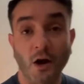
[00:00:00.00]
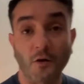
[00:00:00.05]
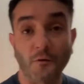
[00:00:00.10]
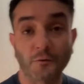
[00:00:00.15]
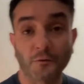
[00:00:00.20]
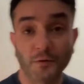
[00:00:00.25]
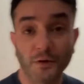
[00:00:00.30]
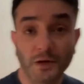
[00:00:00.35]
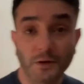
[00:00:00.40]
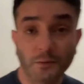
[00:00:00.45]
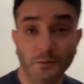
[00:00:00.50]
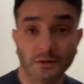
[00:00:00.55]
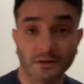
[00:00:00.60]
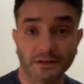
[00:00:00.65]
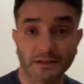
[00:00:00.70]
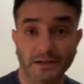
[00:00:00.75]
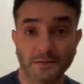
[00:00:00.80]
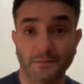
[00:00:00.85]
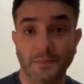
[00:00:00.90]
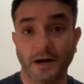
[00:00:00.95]
I'll
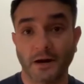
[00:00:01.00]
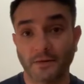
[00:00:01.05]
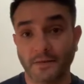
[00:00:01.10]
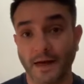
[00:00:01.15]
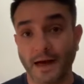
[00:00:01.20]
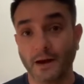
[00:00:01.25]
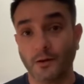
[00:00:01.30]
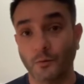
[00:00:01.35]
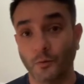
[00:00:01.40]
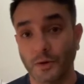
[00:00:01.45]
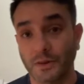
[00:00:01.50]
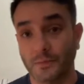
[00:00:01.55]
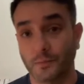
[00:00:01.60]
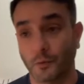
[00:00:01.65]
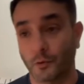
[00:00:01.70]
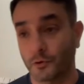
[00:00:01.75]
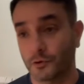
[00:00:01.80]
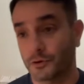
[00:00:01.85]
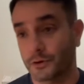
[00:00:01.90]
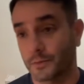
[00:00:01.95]
frequently pair that
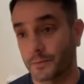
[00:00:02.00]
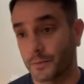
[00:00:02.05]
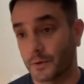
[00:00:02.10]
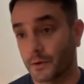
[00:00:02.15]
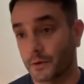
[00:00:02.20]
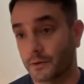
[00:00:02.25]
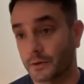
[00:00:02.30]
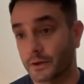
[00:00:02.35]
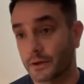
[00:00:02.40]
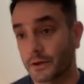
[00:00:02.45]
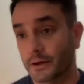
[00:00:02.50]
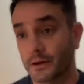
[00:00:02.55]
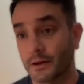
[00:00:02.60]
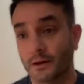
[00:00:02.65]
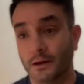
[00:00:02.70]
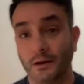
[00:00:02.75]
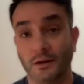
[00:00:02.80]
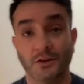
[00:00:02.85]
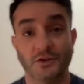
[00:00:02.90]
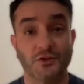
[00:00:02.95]
with portrait mode
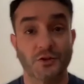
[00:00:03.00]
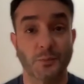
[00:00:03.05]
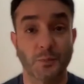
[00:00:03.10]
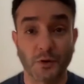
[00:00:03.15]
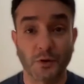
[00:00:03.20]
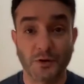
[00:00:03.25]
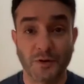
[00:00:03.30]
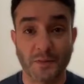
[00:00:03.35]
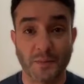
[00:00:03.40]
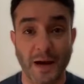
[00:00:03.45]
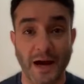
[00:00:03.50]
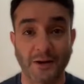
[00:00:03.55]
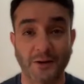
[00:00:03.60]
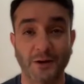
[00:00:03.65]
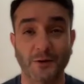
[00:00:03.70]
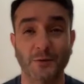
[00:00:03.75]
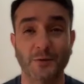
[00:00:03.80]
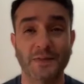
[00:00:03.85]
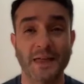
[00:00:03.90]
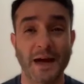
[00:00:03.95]
to blur the
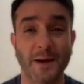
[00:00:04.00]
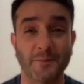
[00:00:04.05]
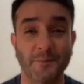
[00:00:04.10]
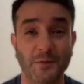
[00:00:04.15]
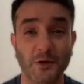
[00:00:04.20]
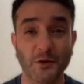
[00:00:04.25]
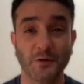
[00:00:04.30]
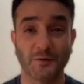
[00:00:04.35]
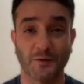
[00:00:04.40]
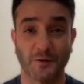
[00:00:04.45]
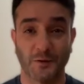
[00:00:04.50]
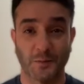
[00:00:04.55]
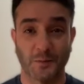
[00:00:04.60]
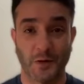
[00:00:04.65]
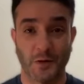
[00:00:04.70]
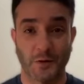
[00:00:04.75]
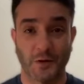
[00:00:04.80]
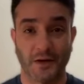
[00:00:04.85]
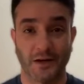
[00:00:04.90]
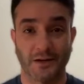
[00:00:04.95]
background with that beautiful
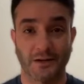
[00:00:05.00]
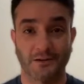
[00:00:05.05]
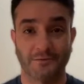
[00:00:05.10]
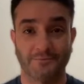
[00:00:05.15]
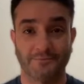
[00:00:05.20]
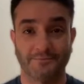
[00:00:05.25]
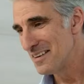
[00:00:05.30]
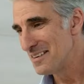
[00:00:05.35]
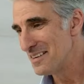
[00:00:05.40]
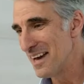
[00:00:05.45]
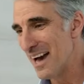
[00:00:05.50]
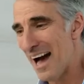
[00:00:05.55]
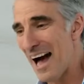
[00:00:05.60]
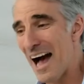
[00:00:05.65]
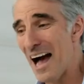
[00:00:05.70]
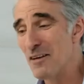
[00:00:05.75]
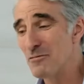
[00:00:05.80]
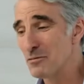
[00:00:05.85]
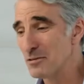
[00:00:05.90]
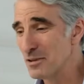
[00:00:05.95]
bokeh. Yeah,
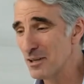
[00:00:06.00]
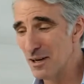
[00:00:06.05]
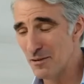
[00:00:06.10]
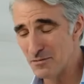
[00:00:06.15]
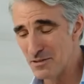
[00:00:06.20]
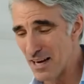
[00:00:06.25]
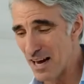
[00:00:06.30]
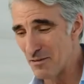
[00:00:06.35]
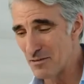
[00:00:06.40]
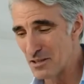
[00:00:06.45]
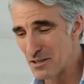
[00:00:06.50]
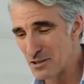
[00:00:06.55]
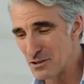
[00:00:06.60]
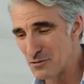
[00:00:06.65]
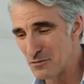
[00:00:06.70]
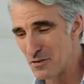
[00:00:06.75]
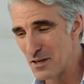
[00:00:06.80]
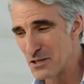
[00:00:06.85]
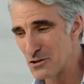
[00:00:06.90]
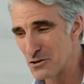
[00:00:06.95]
I've loved having
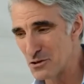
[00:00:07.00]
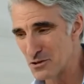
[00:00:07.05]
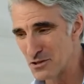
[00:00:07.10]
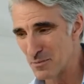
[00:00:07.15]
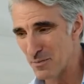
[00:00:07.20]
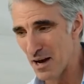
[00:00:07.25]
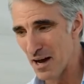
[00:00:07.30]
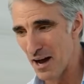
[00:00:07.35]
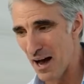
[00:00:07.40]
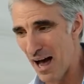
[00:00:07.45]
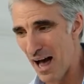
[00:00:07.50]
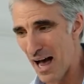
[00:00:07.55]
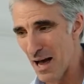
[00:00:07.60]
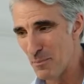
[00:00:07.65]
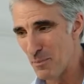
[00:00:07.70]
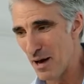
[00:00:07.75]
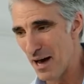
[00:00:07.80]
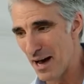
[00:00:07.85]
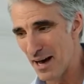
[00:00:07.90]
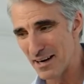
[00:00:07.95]
these features on my
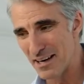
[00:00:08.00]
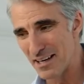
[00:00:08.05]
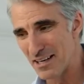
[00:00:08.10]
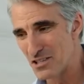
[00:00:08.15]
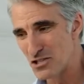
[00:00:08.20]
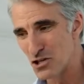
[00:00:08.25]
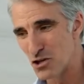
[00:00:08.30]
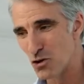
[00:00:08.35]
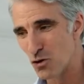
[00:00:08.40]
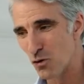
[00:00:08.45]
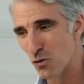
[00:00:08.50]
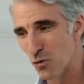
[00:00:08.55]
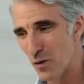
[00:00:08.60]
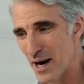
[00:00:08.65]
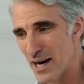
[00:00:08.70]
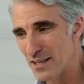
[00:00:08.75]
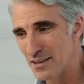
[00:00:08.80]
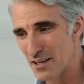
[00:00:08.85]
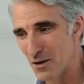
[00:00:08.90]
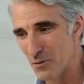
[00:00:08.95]
iPad, and it's
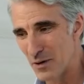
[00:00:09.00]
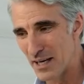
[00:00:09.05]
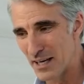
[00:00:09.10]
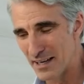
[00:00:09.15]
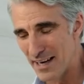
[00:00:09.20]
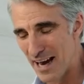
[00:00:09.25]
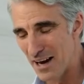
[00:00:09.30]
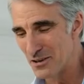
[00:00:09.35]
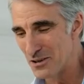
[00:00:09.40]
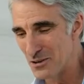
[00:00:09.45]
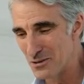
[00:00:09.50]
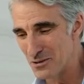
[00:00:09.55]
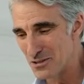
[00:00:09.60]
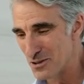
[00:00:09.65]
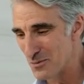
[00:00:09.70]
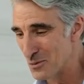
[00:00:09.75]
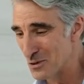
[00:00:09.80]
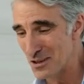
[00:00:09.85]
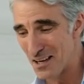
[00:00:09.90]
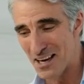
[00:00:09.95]
great that we can now use
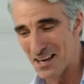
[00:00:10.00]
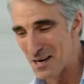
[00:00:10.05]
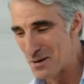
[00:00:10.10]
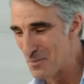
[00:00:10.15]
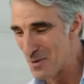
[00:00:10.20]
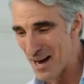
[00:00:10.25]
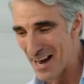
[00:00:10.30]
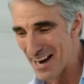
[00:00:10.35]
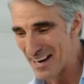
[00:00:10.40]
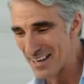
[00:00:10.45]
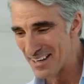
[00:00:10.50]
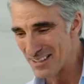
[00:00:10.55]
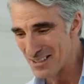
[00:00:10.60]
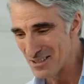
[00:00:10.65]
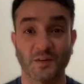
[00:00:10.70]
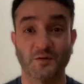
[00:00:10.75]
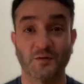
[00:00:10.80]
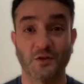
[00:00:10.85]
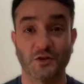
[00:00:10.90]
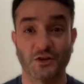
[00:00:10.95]
them with any Mac.
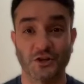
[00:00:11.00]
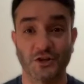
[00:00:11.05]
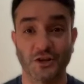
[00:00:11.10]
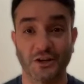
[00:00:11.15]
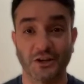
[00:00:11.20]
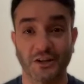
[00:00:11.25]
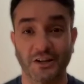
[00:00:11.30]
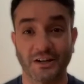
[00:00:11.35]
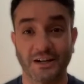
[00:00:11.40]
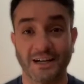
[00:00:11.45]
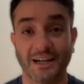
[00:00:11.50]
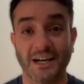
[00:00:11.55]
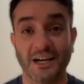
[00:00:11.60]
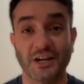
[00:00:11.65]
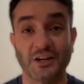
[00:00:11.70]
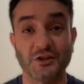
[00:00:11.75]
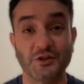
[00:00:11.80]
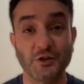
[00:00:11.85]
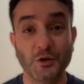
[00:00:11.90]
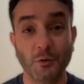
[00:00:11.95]
For sure.
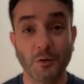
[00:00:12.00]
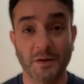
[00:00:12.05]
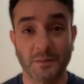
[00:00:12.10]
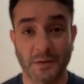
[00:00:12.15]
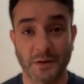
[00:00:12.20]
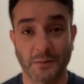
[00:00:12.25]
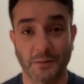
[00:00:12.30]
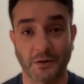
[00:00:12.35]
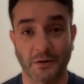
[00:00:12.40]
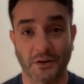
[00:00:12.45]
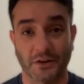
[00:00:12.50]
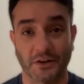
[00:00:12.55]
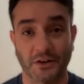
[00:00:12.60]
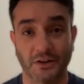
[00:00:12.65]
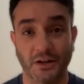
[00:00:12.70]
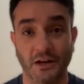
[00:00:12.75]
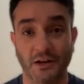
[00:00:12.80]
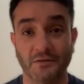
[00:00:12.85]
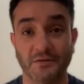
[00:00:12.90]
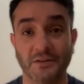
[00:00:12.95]
A new one people are gonna
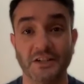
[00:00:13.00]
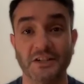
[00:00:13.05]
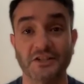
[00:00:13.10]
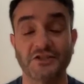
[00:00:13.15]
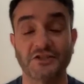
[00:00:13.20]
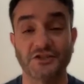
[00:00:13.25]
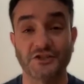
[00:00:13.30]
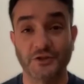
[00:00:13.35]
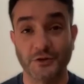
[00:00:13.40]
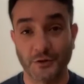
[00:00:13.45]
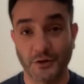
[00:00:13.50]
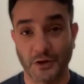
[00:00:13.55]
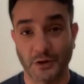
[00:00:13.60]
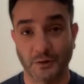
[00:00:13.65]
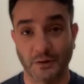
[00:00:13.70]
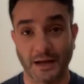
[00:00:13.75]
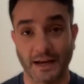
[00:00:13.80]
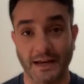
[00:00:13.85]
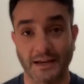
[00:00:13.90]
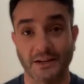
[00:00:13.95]
love is Studio
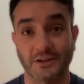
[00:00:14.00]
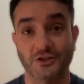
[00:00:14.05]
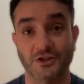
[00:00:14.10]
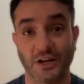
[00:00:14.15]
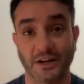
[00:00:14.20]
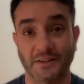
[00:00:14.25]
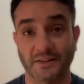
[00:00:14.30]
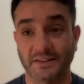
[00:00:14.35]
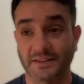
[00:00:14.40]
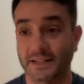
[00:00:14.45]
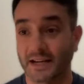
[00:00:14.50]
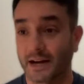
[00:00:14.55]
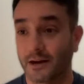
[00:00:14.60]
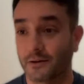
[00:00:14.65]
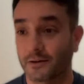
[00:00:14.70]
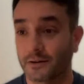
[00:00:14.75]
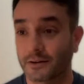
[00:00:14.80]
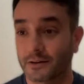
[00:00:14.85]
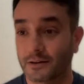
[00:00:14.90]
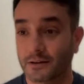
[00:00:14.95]
Light. Check this
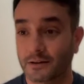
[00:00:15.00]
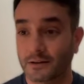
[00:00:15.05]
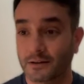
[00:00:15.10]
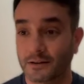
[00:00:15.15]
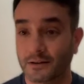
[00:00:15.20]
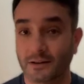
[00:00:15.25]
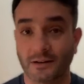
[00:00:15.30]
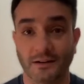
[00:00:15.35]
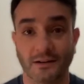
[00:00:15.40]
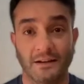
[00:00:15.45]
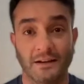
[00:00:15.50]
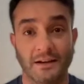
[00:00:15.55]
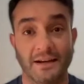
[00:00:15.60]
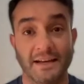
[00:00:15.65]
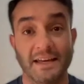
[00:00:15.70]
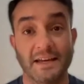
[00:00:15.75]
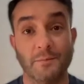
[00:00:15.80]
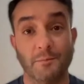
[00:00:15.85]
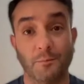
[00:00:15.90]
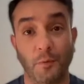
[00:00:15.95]
out.
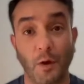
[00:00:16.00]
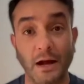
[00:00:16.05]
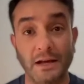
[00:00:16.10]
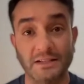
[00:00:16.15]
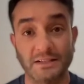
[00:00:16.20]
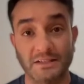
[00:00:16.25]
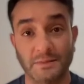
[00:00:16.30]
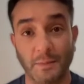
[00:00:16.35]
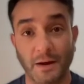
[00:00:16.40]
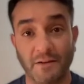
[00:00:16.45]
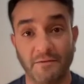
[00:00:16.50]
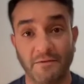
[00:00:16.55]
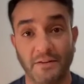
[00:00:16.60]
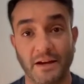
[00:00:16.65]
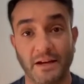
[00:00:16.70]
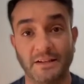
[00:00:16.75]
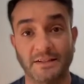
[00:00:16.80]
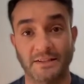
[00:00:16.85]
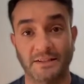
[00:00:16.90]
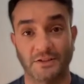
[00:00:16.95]
It brightens my
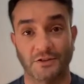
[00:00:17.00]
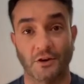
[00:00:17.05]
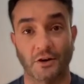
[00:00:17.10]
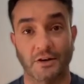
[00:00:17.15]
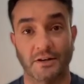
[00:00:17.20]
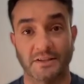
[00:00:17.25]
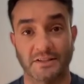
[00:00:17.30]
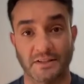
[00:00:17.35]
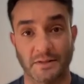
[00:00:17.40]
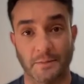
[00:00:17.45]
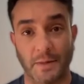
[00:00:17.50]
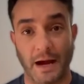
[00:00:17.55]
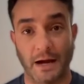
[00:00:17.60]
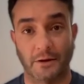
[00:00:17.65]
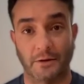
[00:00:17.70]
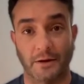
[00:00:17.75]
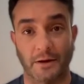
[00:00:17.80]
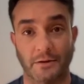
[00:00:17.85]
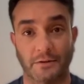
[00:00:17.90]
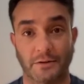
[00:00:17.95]
face and darkens the
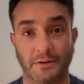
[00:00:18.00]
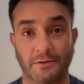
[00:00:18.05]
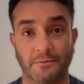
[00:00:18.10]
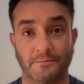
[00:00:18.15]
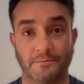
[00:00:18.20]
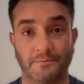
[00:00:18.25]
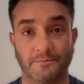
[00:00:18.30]
background.